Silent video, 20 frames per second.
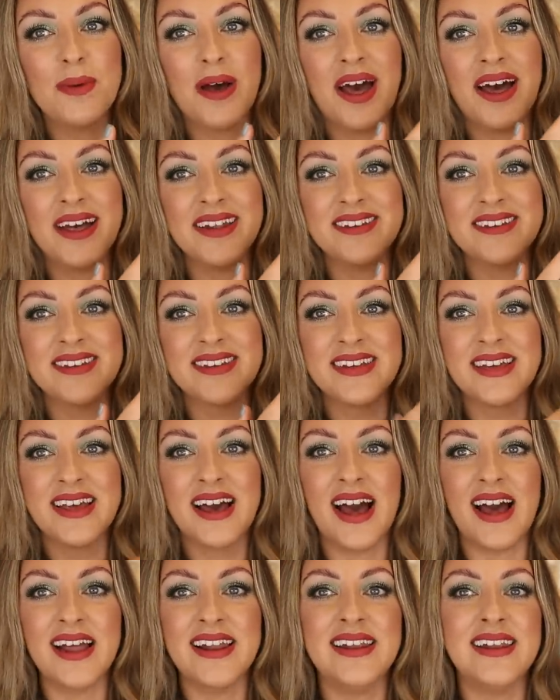But
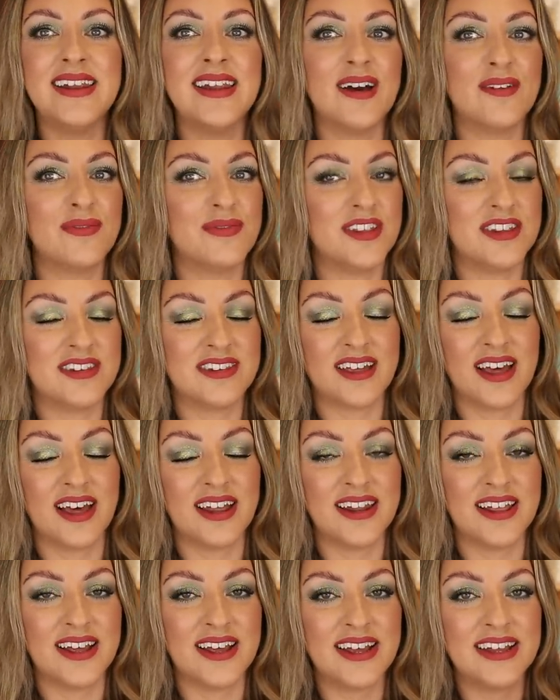I love this
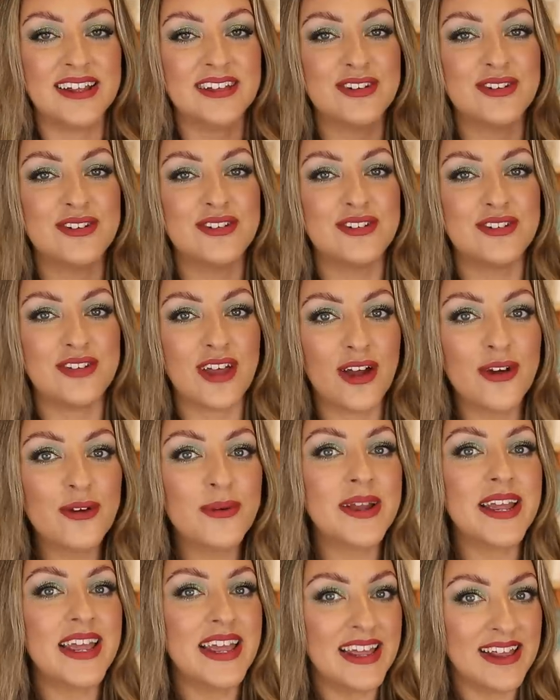color. It's
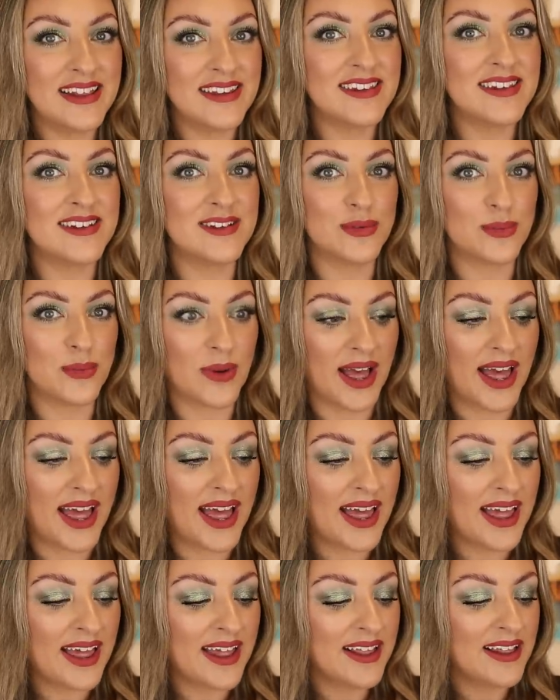so easy to
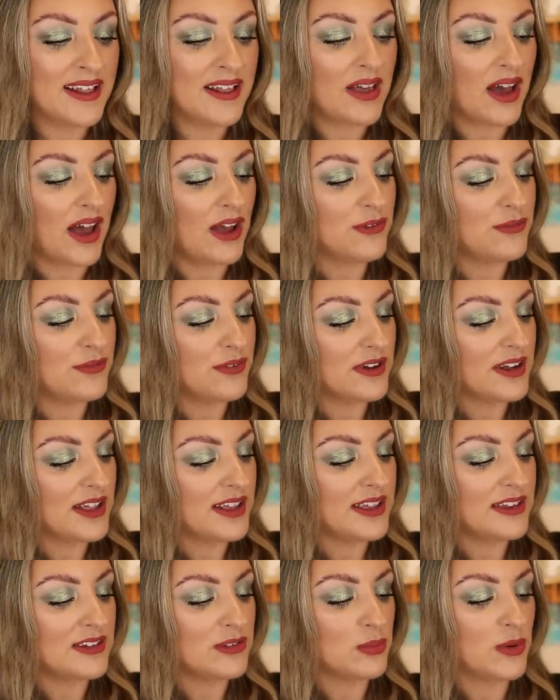wear. I feel
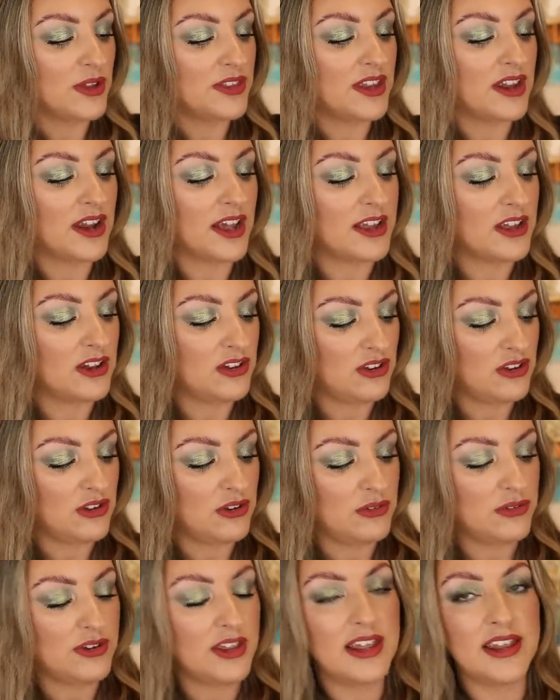like it's one that I can
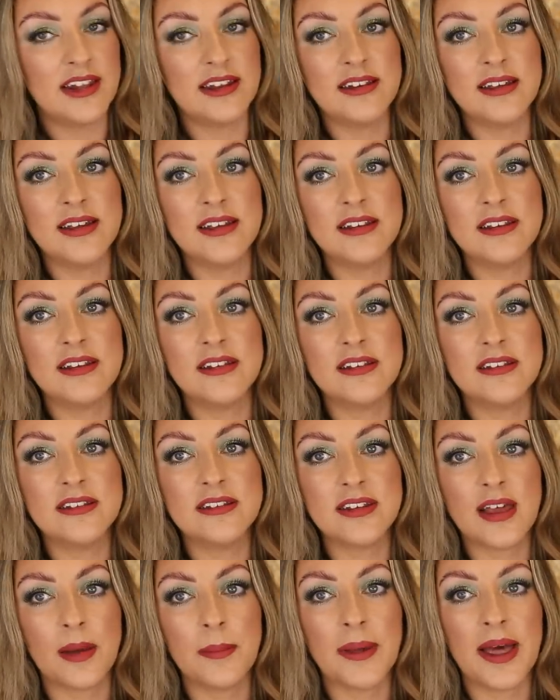use in
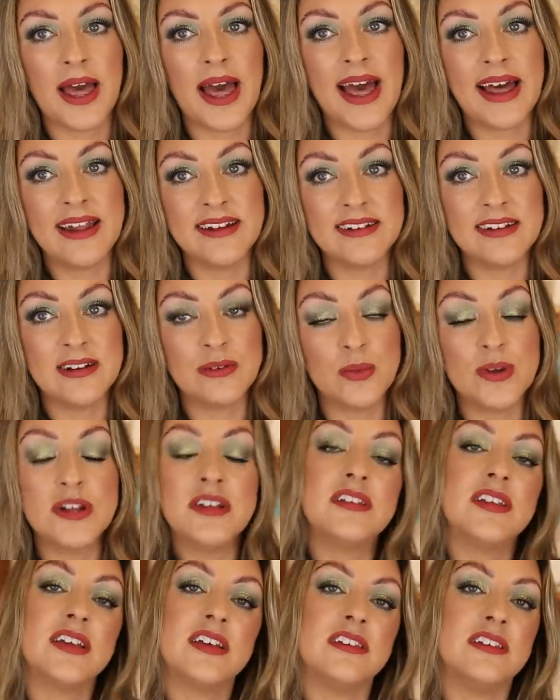summer and in
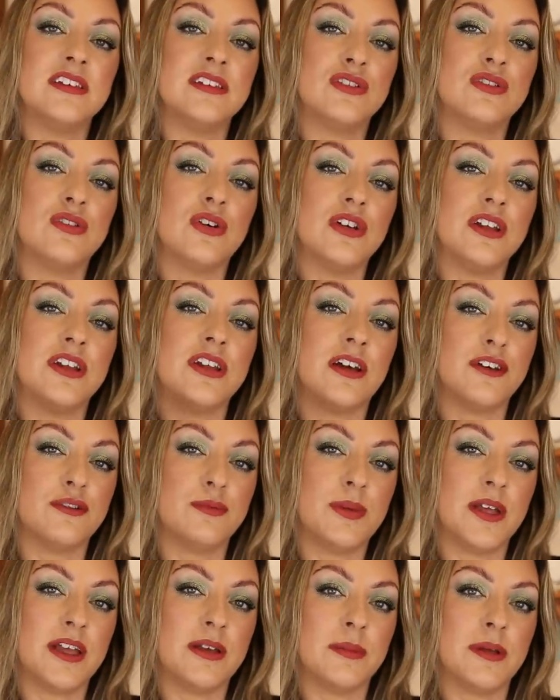winter because it's got
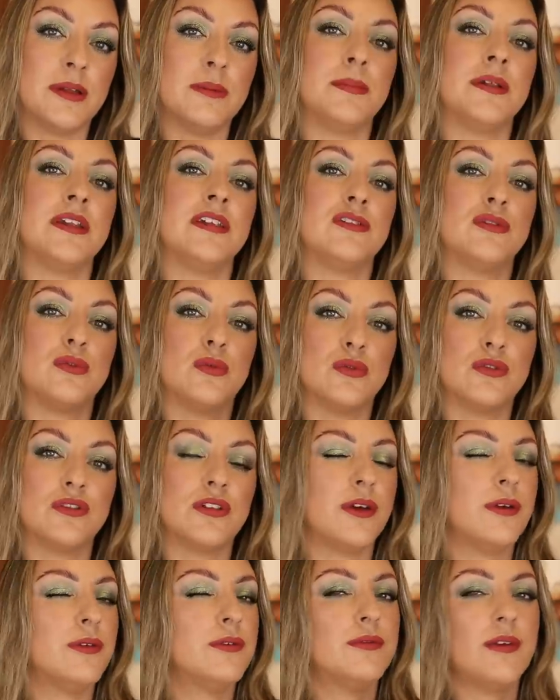enough pigment but it's
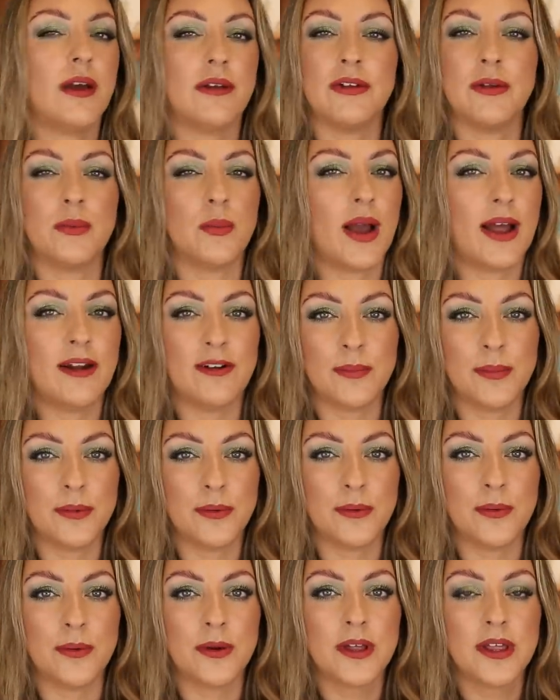also very
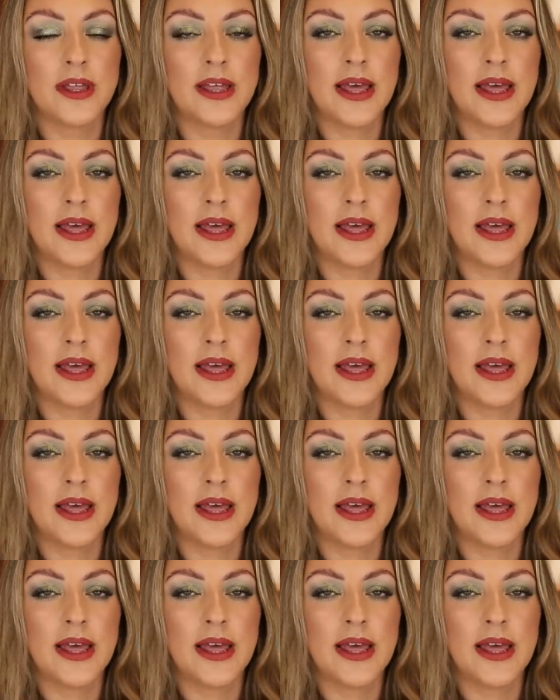wearable